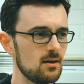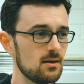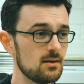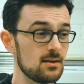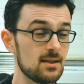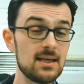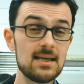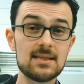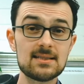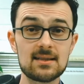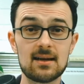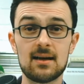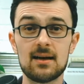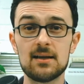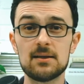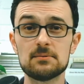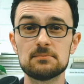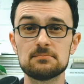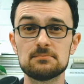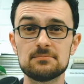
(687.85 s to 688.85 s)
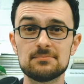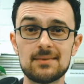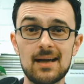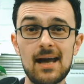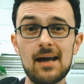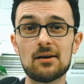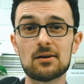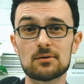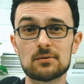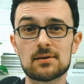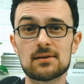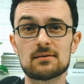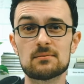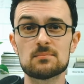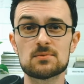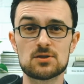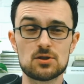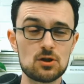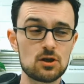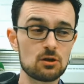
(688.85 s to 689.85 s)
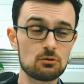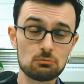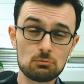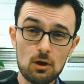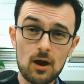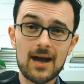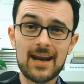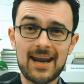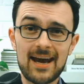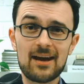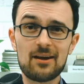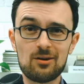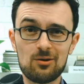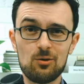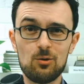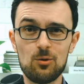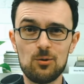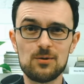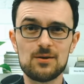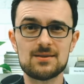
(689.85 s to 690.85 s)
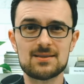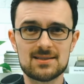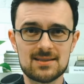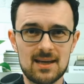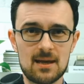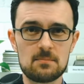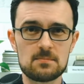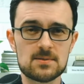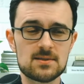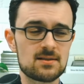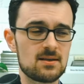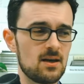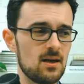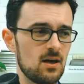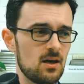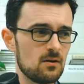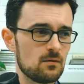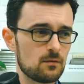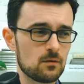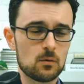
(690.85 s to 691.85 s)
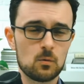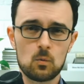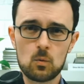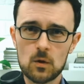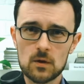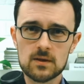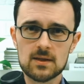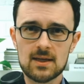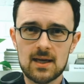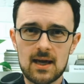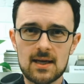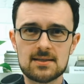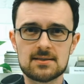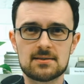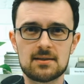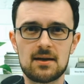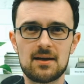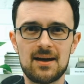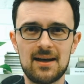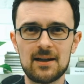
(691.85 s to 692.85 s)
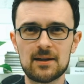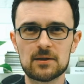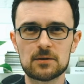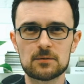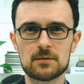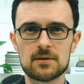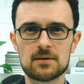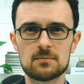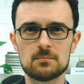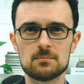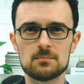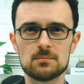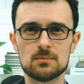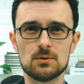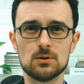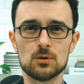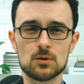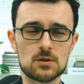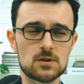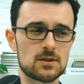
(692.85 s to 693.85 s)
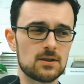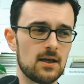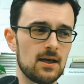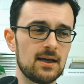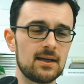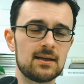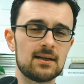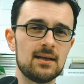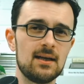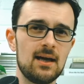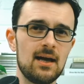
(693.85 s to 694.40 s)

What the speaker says: These are algorithms. You can write out all the steps for what the A-star algorithm looks like.